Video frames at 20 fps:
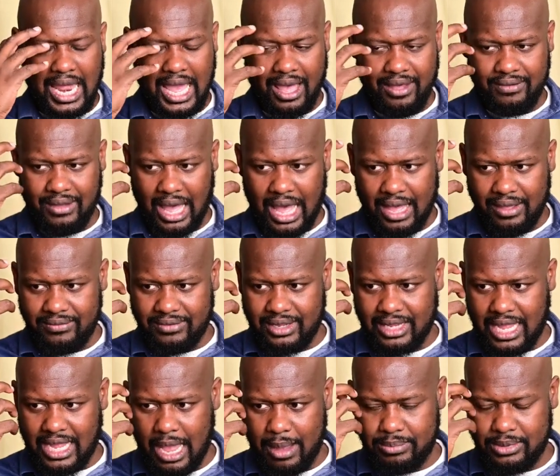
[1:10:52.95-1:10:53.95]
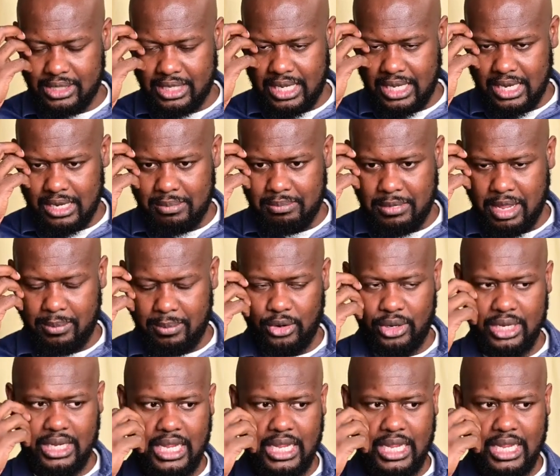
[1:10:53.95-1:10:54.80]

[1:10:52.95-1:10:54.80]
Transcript: have I've kept in memory,